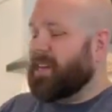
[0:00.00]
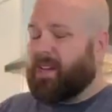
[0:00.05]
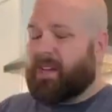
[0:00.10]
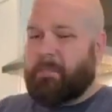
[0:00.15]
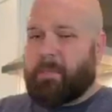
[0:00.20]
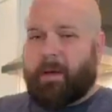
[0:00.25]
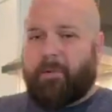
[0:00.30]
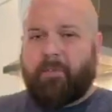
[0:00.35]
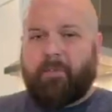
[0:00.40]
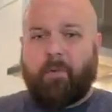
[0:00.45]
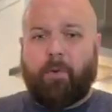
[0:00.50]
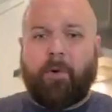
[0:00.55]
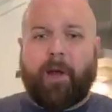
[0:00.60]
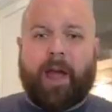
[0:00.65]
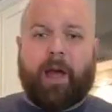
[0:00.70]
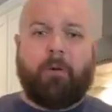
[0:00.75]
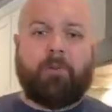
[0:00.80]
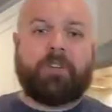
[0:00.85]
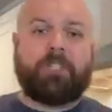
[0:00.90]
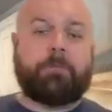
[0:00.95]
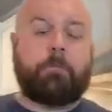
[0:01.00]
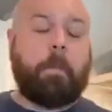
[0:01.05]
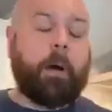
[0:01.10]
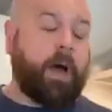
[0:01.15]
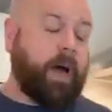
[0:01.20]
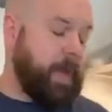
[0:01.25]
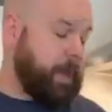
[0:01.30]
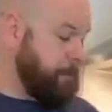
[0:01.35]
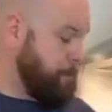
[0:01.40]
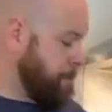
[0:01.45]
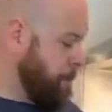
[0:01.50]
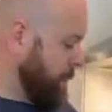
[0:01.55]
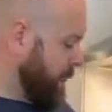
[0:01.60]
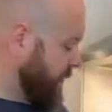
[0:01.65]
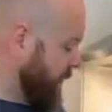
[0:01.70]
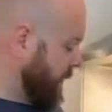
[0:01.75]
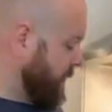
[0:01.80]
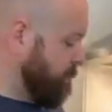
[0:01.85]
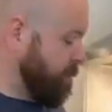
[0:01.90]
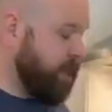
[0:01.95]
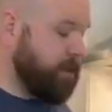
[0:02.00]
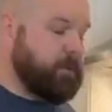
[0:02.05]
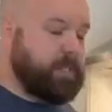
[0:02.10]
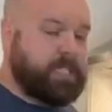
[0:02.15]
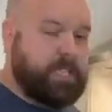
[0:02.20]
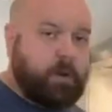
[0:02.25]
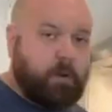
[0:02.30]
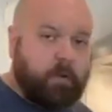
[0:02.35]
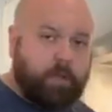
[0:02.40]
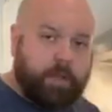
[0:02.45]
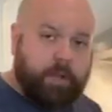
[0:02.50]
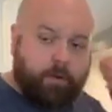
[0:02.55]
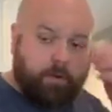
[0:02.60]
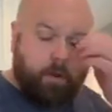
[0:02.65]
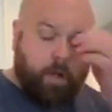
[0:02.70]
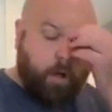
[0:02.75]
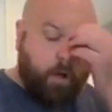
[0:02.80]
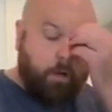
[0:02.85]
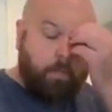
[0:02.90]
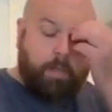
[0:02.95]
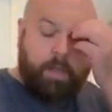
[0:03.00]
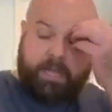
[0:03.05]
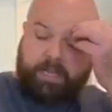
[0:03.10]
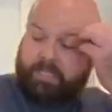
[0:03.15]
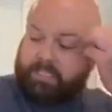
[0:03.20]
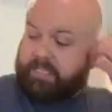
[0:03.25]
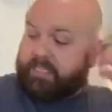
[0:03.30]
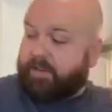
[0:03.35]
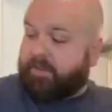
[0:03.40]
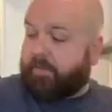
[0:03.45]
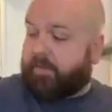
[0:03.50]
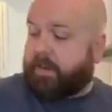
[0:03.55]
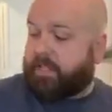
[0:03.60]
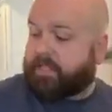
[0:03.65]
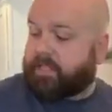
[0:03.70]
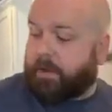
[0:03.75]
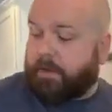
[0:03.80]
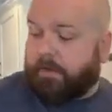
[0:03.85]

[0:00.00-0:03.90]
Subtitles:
in about 4 hours. But again, like we said earlier, all meat is different. It's all